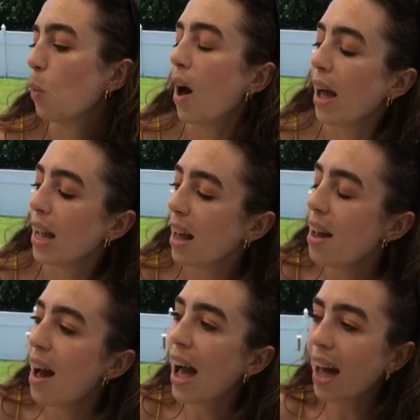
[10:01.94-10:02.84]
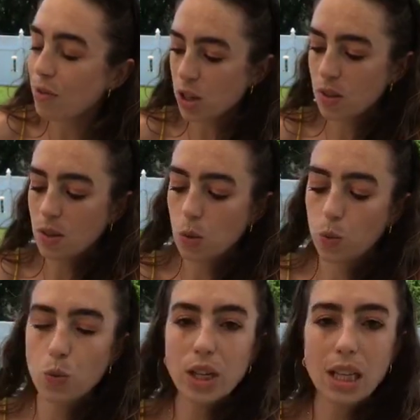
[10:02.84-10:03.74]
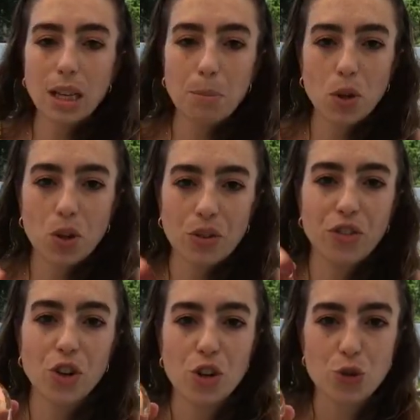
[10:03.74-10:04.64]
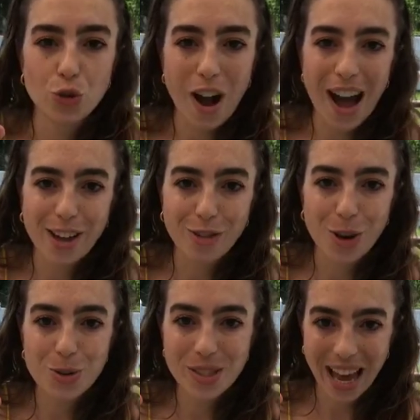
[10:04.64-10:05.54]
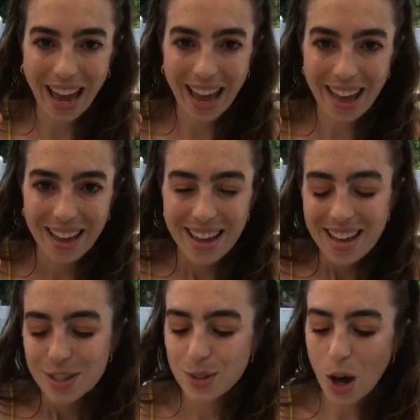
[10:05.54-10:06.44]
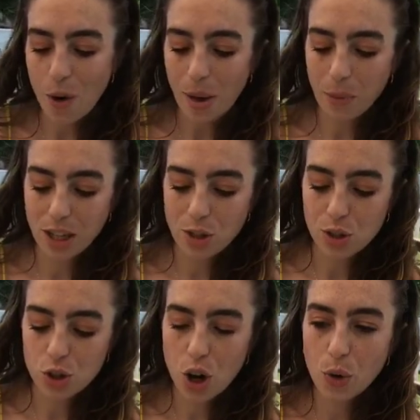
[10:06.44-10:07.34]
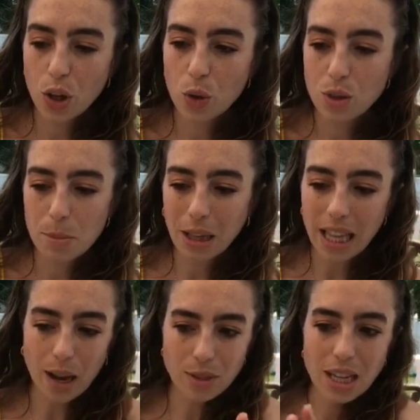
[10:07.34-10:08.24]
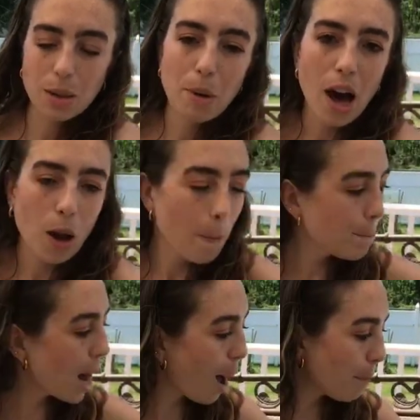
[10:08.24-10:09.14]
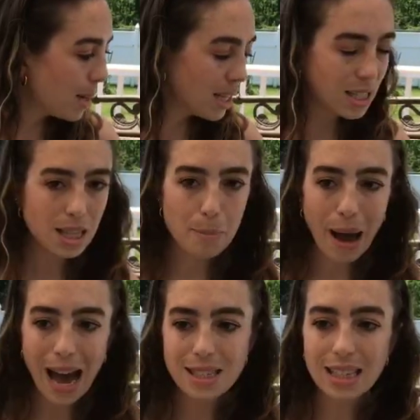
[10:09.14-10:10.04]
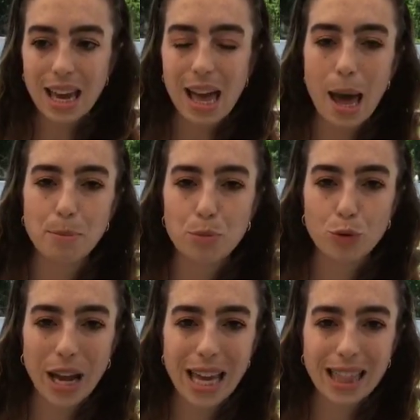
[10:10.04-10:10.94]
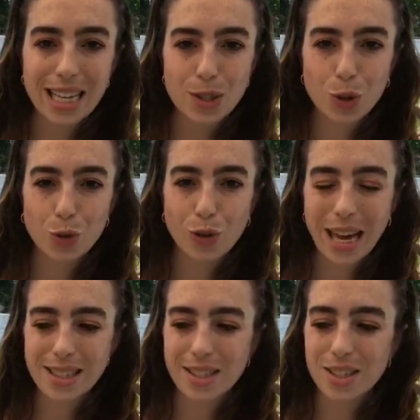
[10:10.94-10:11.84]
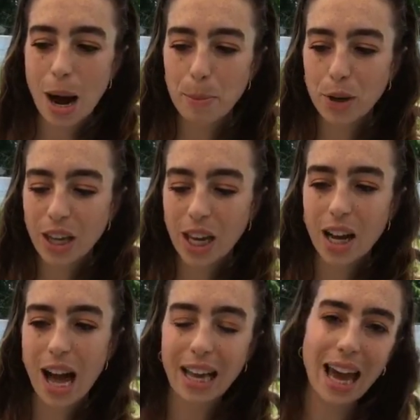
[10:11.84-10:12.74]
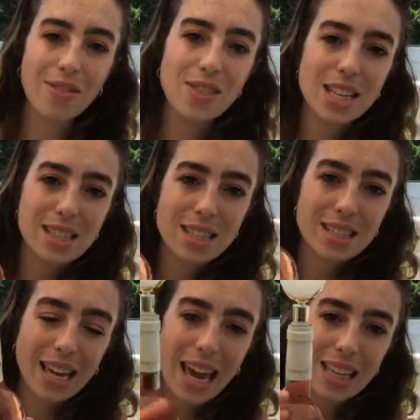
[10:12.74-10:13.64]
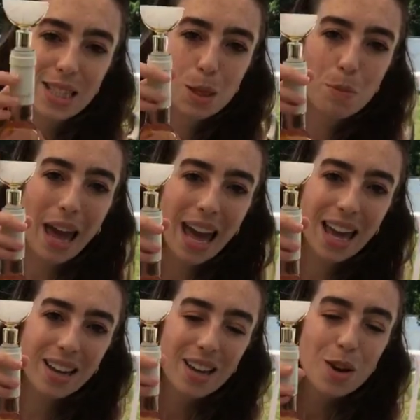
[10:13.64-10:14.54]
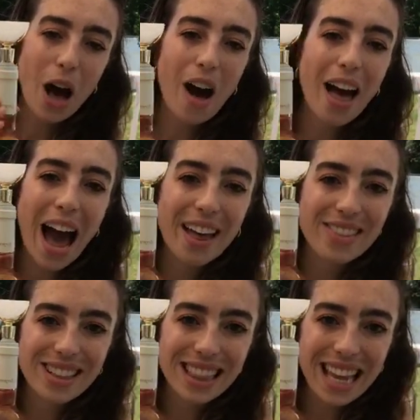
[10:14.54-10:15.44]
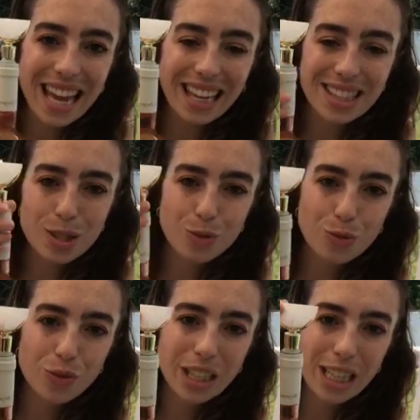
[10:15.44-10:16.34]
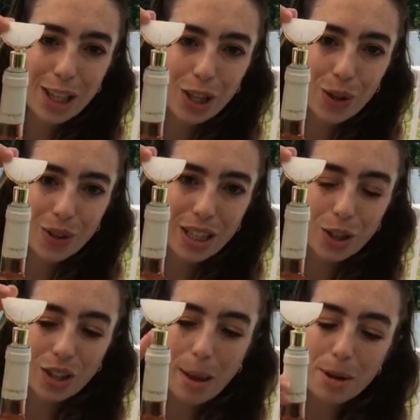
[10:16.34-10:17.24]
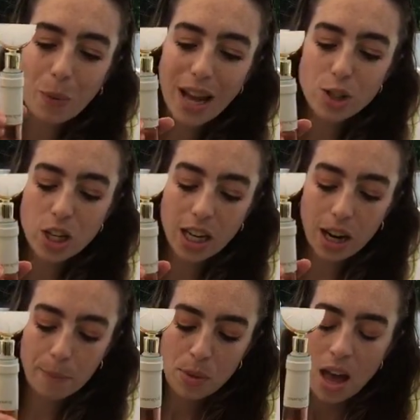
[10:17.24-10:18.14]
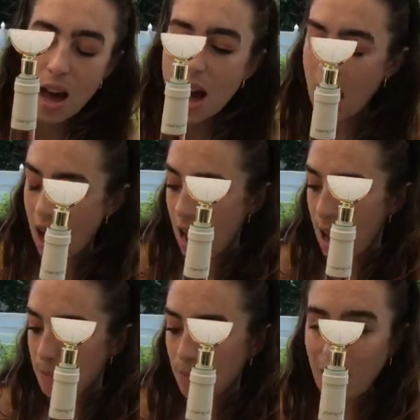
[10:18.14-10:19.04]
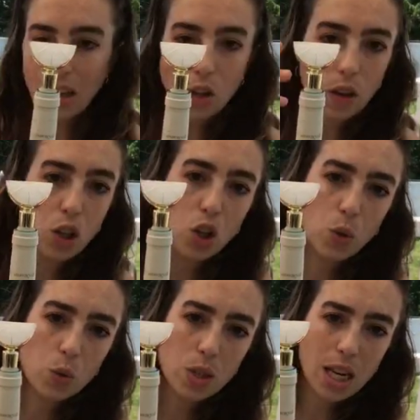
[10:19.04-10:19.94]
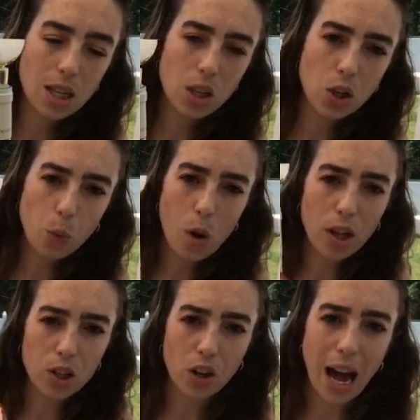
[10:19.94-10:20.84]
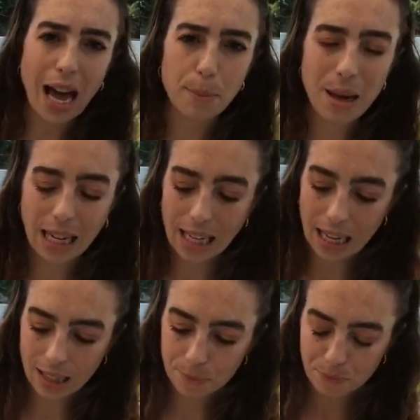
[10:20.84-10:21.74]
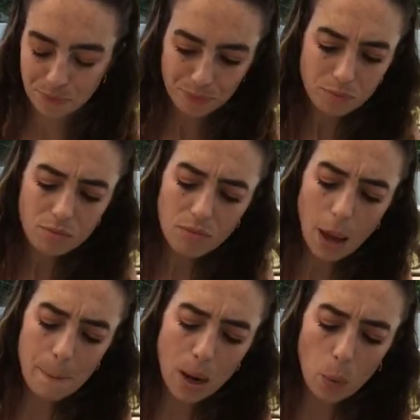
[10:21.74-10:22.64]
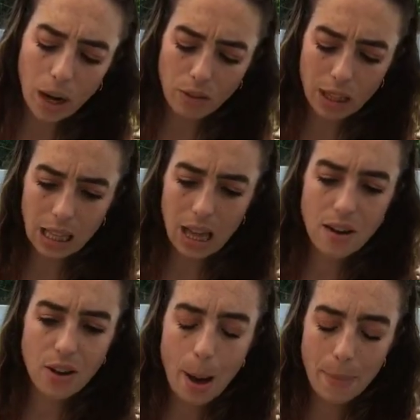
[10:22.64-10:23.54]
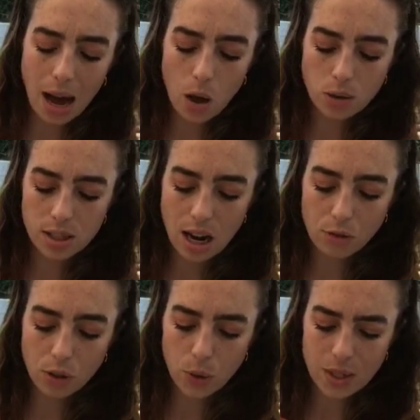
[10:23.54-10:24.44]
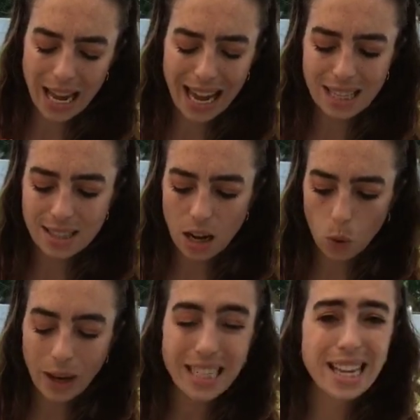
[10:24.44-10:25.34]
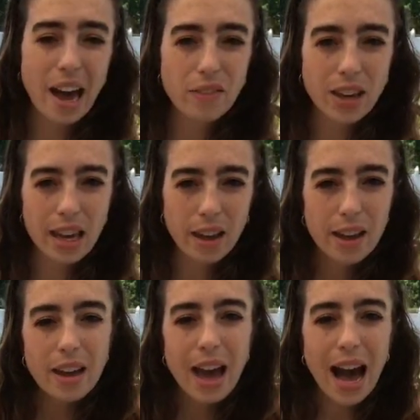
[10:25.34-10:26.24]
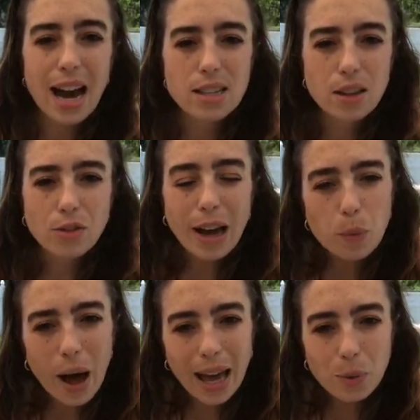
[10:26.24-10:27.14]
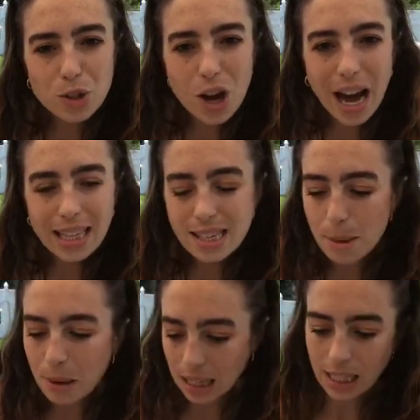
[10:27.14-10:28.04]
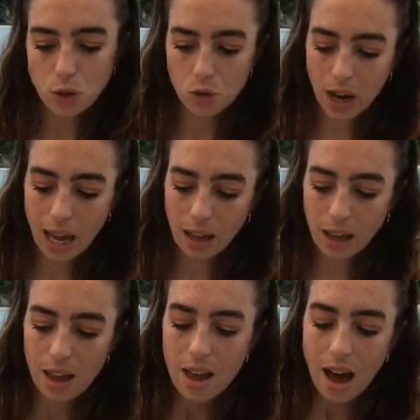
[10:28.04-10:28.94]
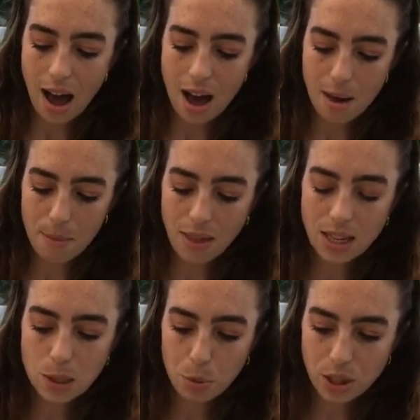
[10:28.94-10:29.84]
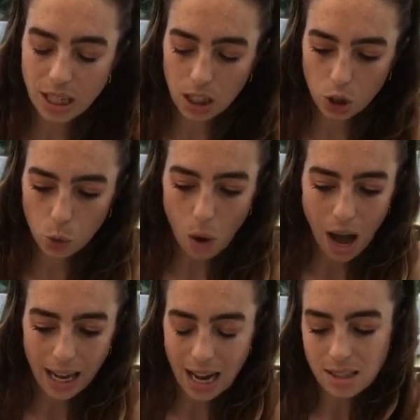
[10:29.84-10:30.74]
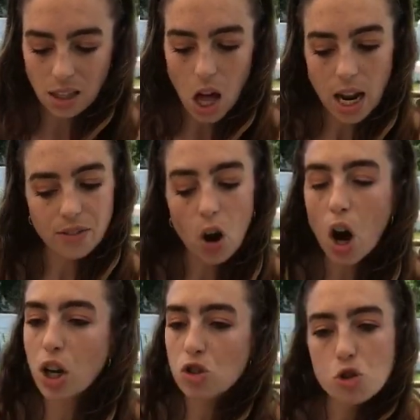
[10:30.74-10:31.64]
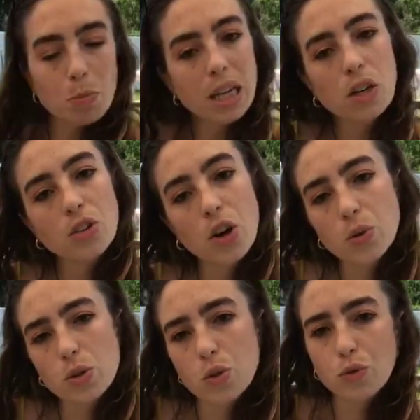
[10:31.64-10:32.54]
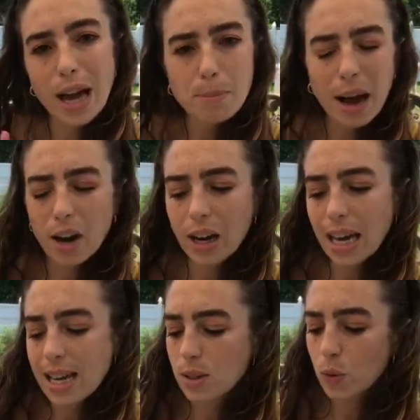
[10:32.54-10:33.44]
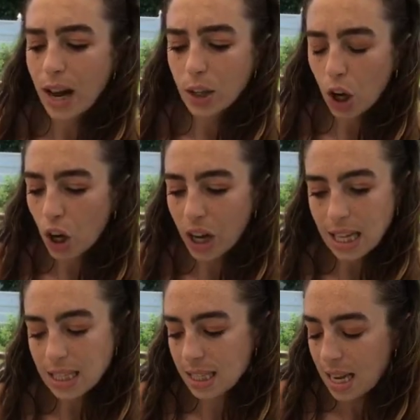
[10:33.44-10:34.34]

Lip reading: wine. I have just this really beautiful dry rosé. So I wanted to show you, typically I would take the bottle, pop it into the basket, and bring this great stopper here. Again, this is Kate Spade. I'll add the link. It's a really cute little lemon wedge here. And then you can use it, you know, while you're at a picnic. But what I really love about a rosé, it's not quite as heavy as a red wine, which I typically drink. And this particular wine has a lot of orange peel notes, red berries, red currants,